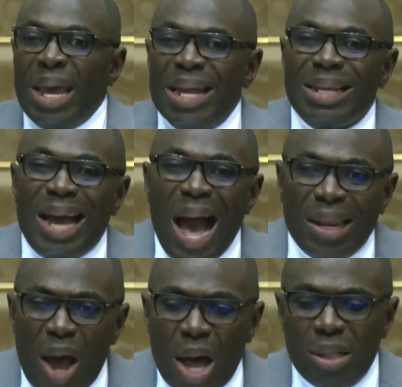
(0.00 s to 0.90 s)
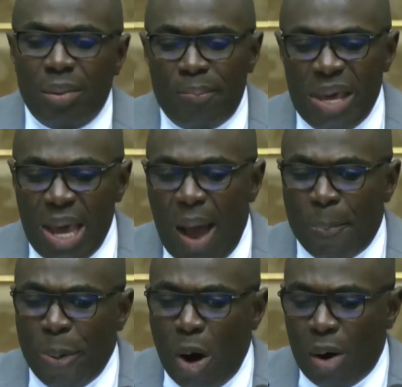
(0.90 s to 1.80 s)
It cannot be a
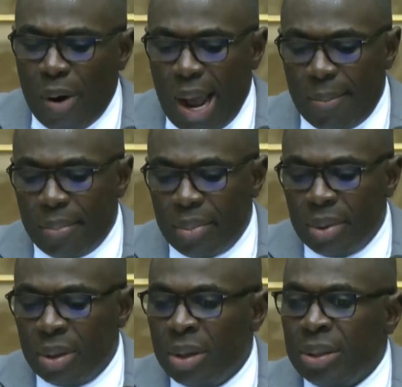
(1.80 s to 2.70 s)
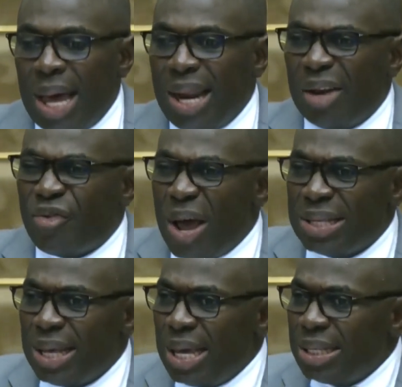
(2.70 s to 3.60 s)
program that
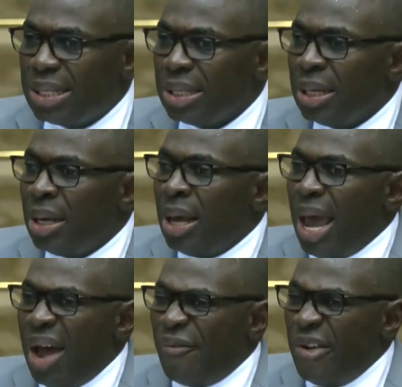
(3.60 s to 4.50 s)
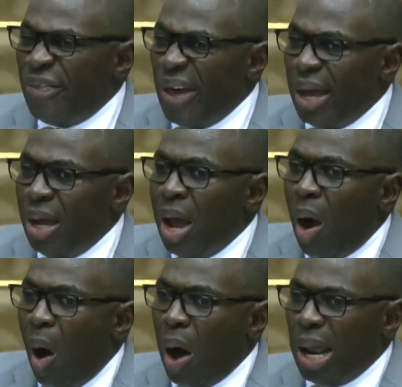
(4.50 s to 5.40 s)
addresses everything
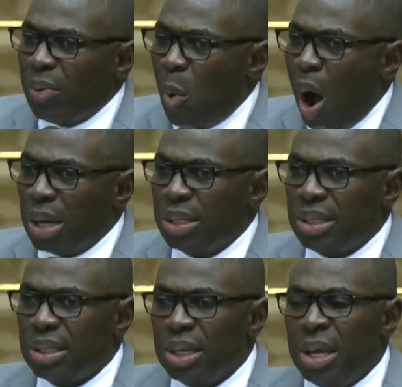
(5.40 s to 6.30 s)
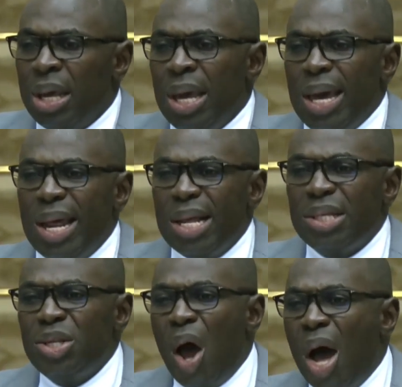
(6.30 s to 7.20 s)
all at once. It
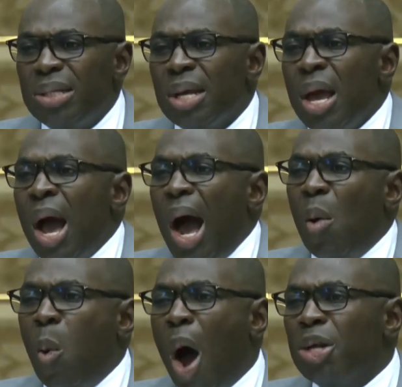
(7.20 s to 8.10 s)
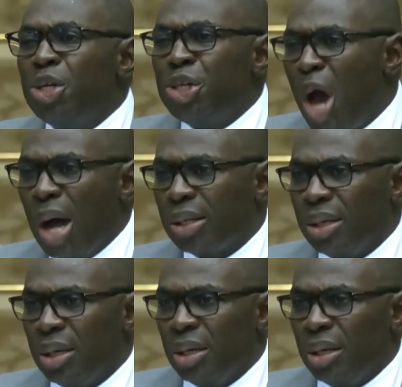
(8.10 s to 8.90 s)
is not a one-shot